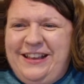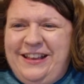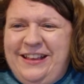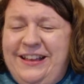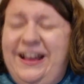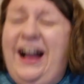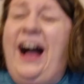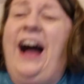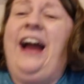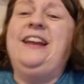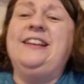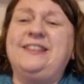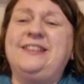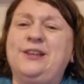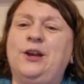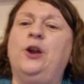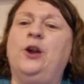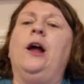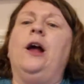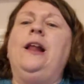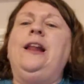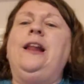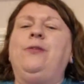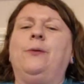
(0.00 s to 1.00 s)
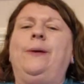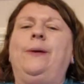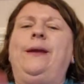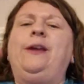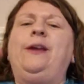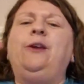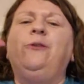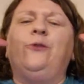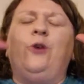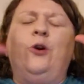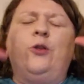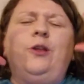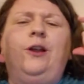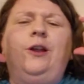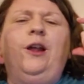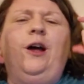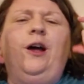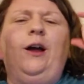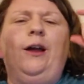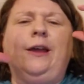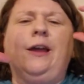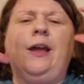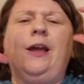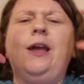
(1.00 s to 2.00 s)
Alison, I love the way you've got the
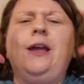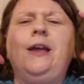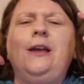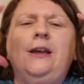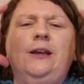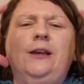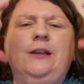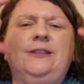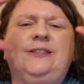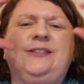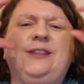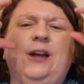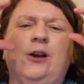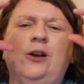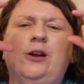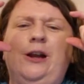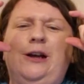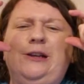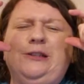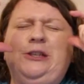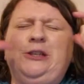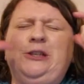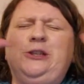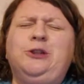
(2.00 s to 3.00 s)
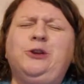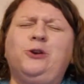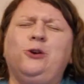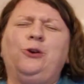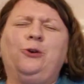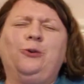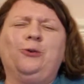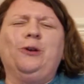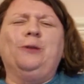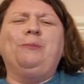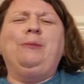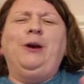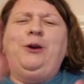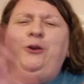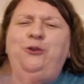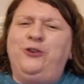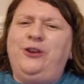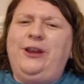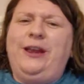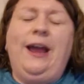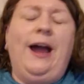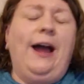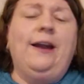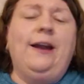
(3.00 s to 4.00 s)
like sunglasses, the cool
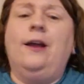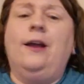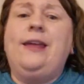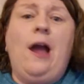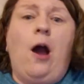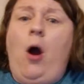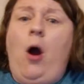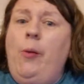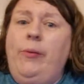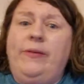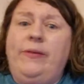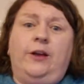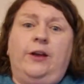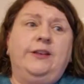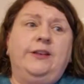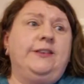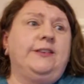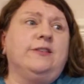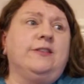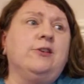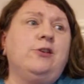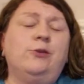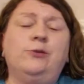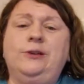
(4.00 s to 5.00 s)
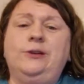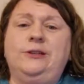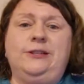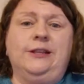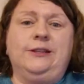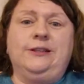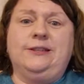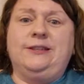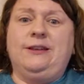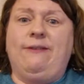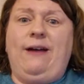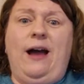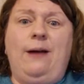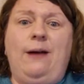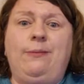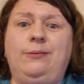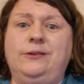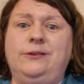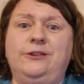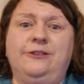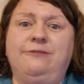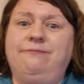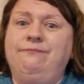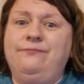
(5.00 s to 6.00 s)
emoji, and yeah, I was like, this is the coolest thing that's ever
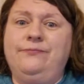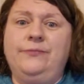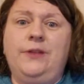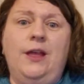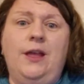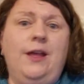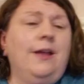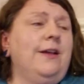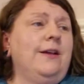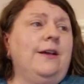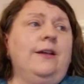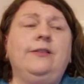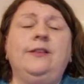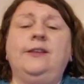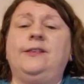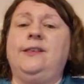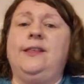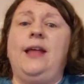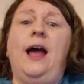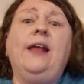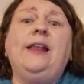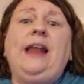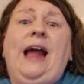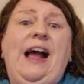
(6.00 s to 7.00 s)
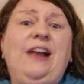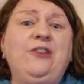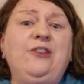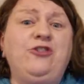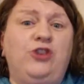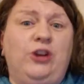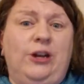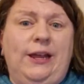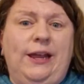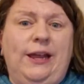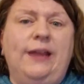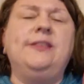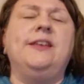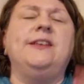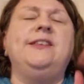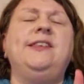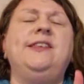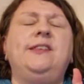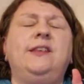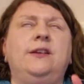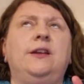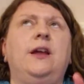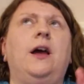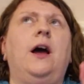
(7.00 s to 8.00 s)
happened. This is, and actually this
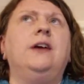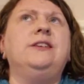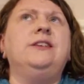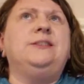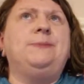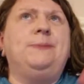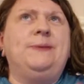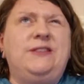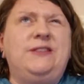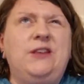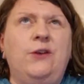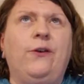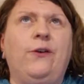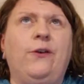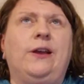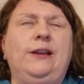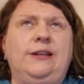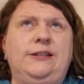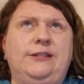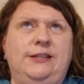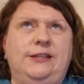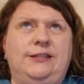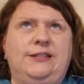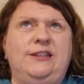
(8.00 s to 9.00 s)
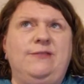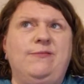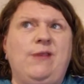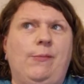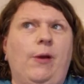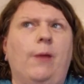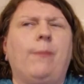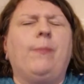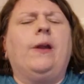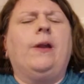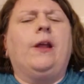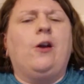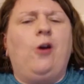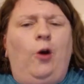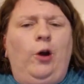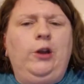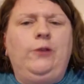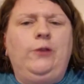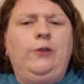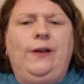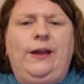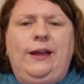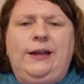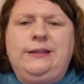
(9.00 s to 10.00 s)
isn't specifically a Disney memory, but it kind
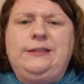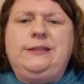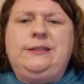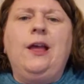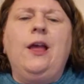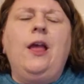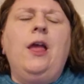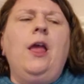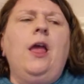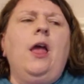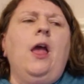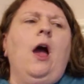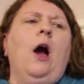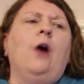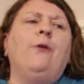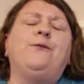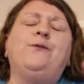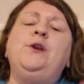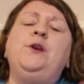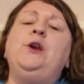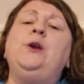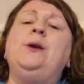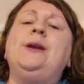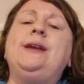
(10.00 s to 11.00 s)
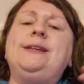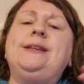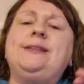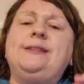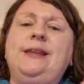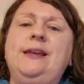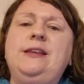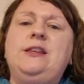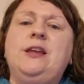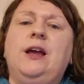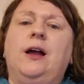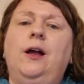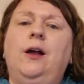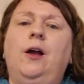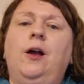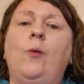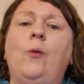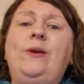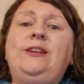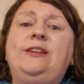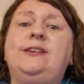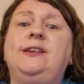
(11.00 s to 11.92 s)
of is. A few years later I went to